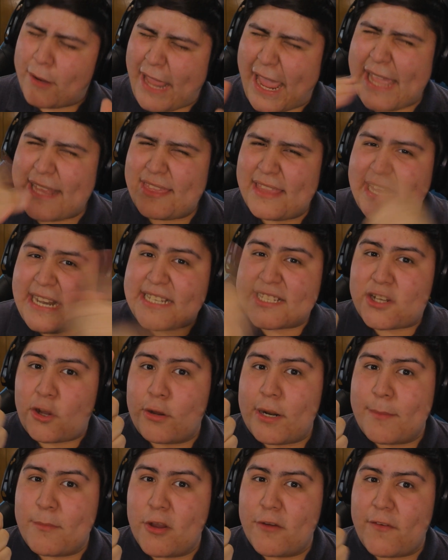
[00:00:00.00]
Okay, let us
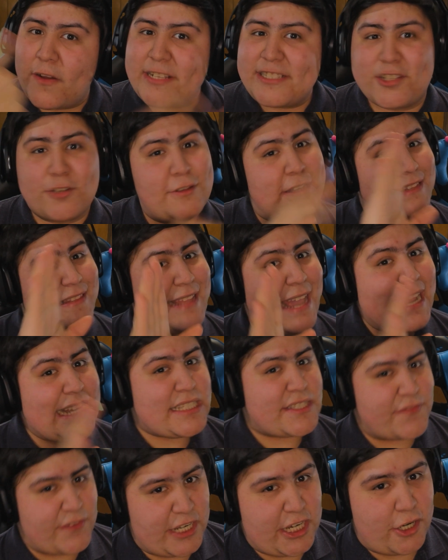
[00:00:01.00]
go to move on to the
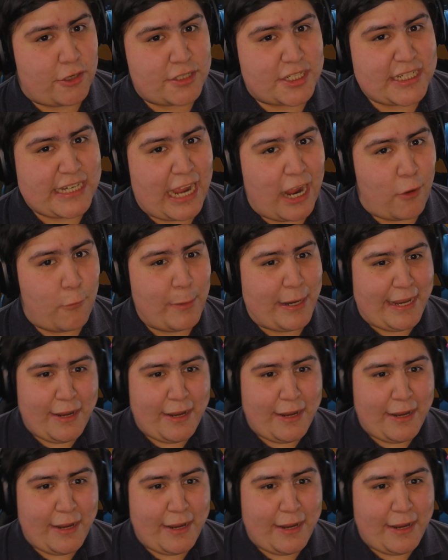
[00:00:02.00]
next video, shall